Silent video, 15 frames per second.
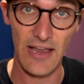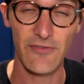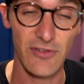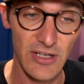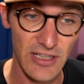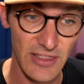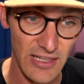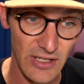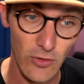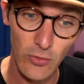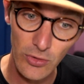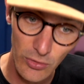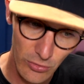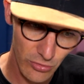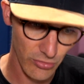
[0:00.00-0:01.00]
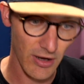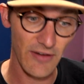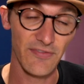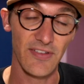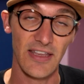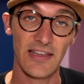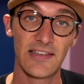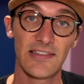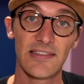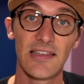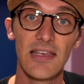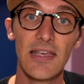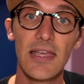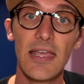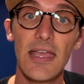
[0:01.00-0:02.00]
everything, all your graphics,
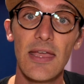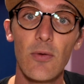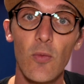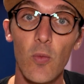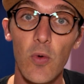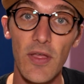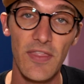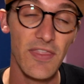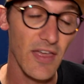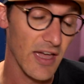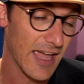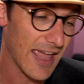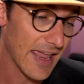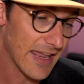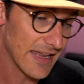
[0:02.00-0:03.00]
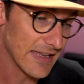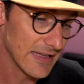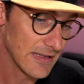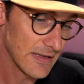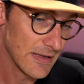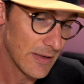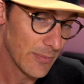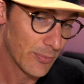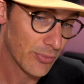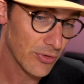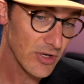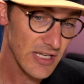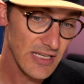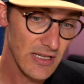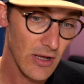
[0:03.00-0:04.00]
with a
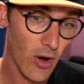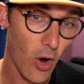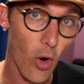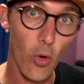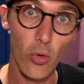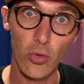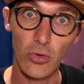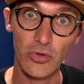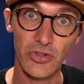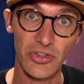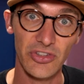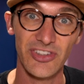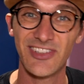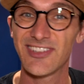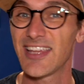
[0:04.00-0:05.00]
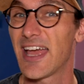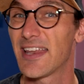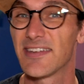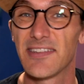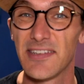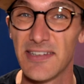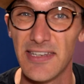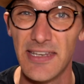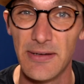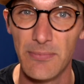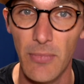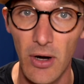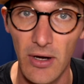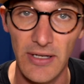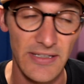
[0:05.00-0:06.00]
pretty old standard
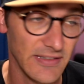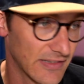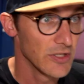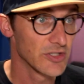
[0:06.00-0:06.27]
in mind.